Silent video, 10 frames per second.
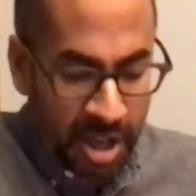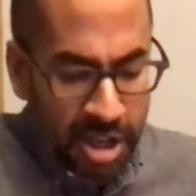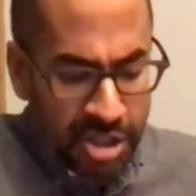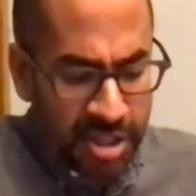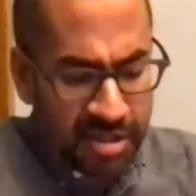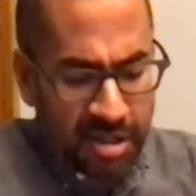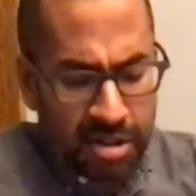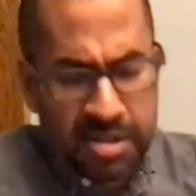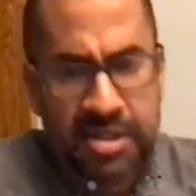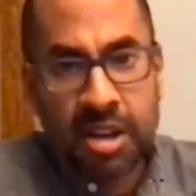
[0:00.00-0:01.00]
She saw
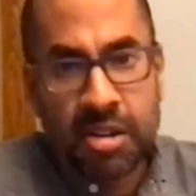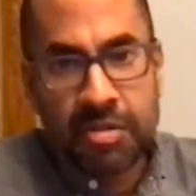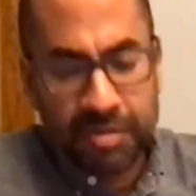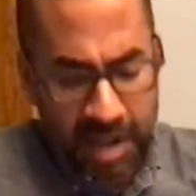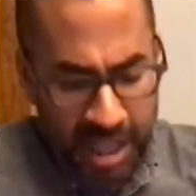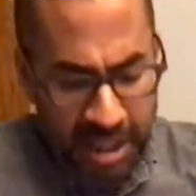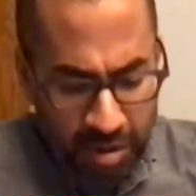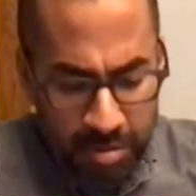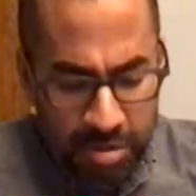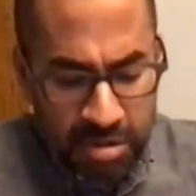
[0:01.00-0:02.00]
herself at the
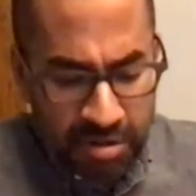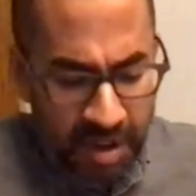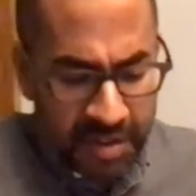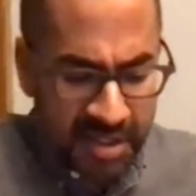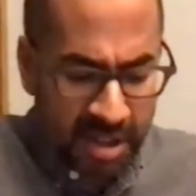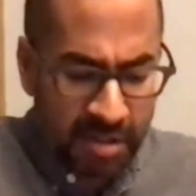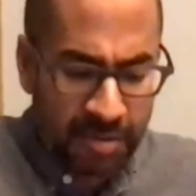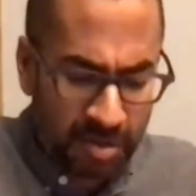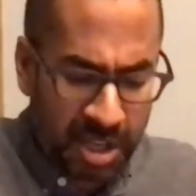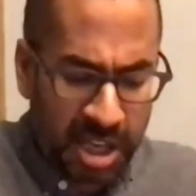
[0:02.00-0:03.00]
remove of a cell
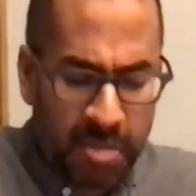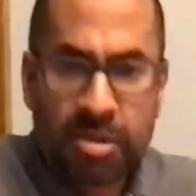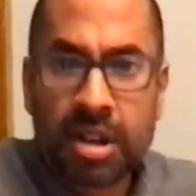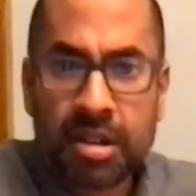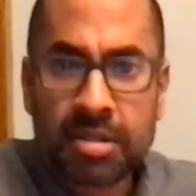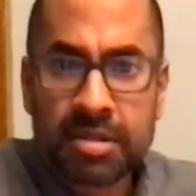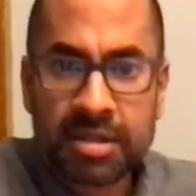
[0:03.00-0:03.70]
phone camera.